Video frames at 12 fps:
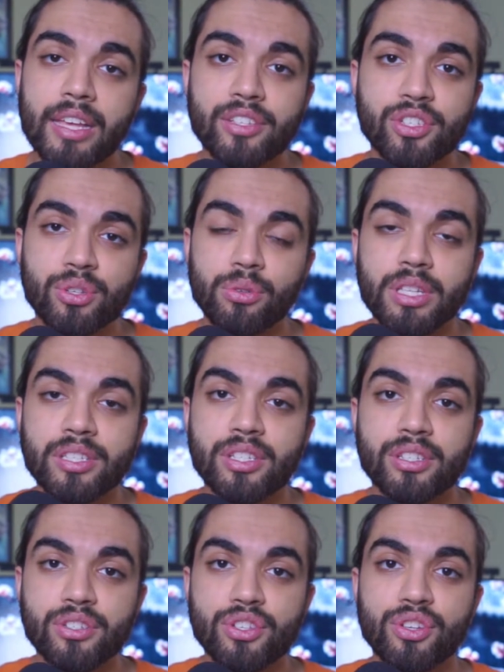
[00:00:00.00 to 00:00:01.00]
is to
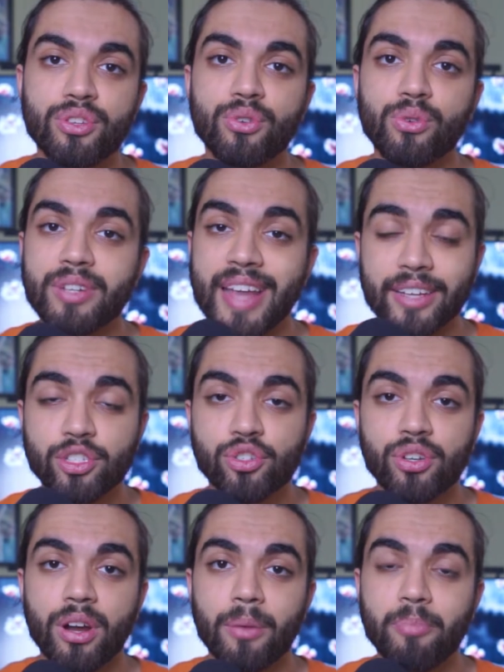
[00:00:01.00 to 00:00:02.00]
listen to
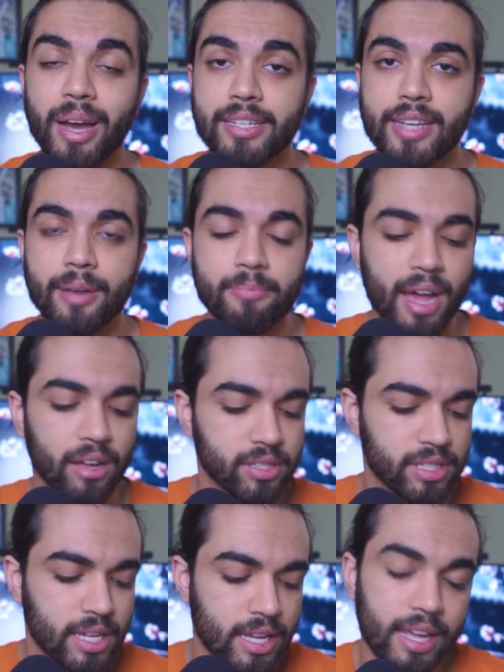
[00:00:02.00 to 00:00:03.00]
Extra by
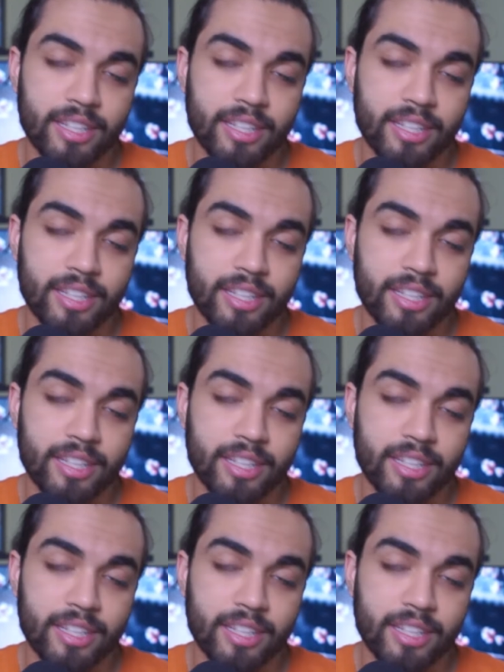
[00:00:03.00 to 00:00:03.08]
deadmau5.